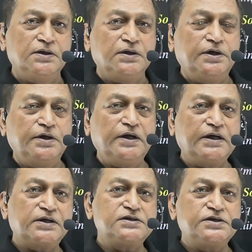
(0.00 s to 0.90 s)
In
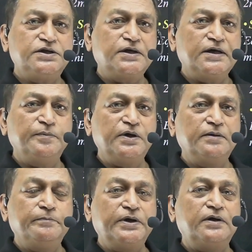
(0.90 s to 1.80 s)
electricity, it can be
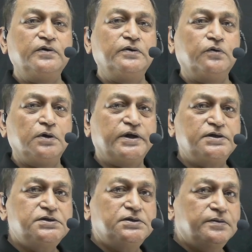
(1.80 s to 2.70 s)
compared with the
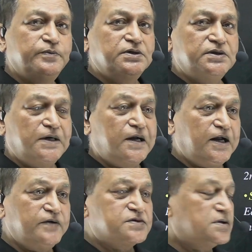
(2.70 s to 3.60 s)
voltage because that drives.